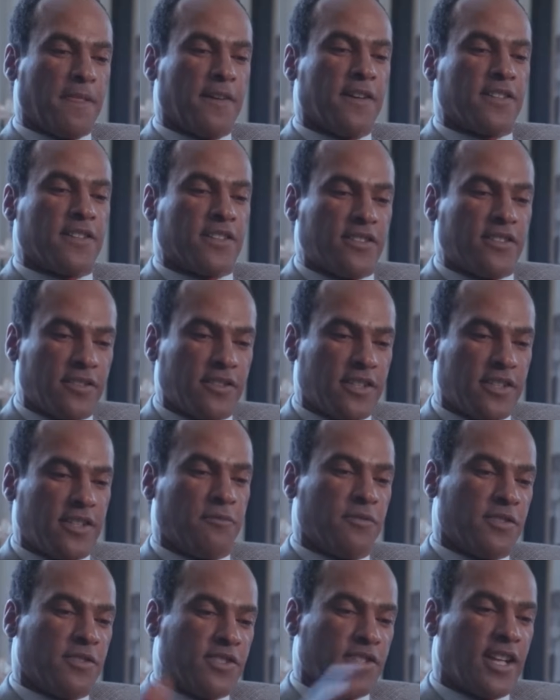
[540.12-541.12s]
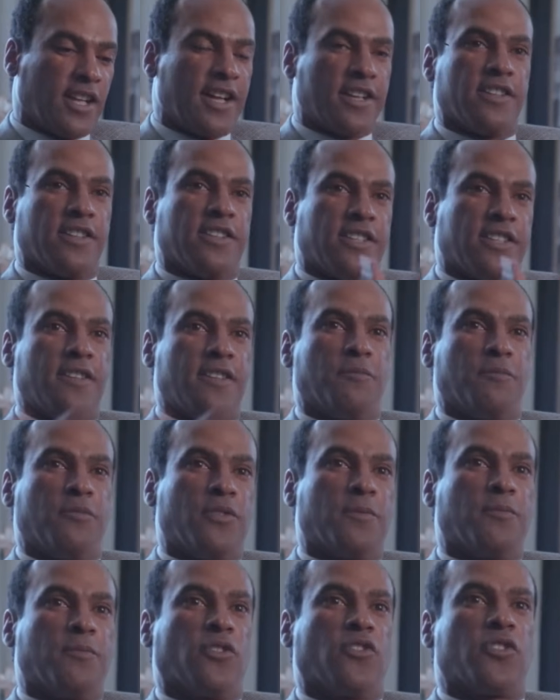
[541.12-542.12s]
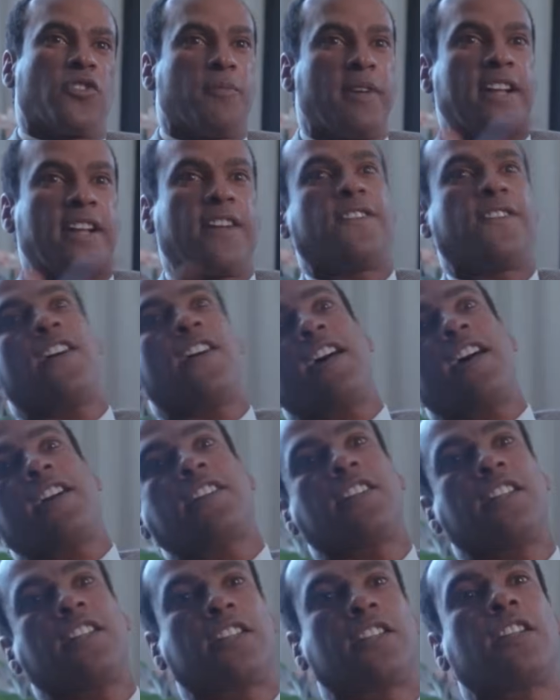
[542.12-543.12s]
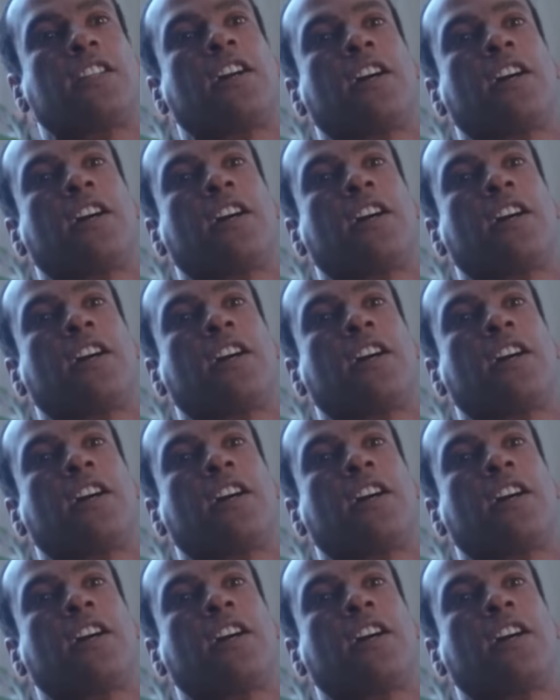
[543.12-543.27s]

it was like a 10-point program. Matter of fact, that